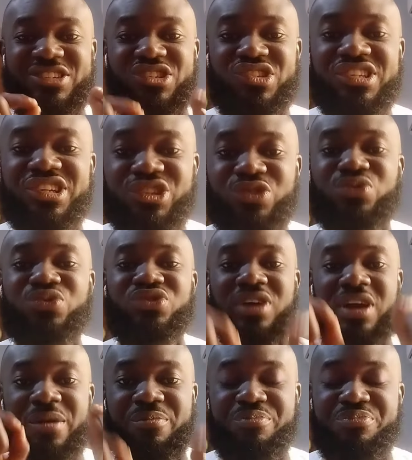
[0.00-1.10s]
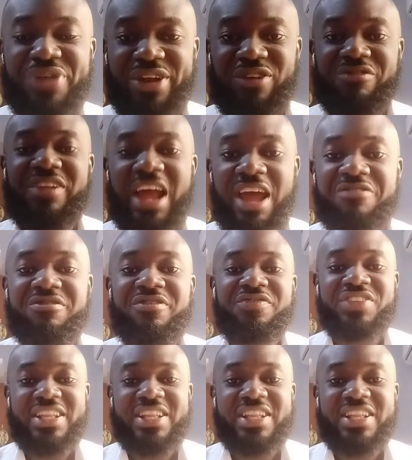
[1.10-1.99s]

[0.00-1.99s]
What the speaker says: Sixtus Bread of Life.